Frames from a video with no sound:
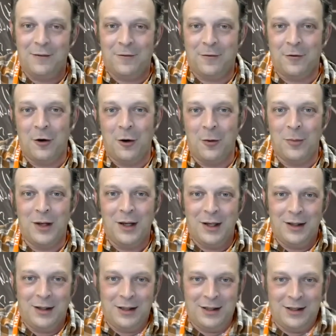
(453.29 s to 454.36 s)
from
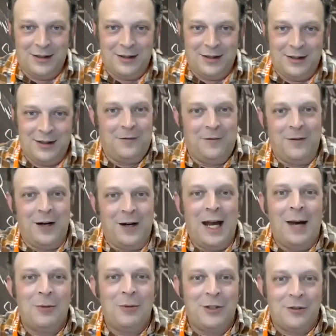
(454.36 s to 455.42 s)
this sort of very
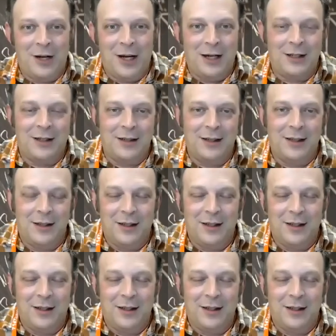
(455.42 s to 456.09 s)
abstract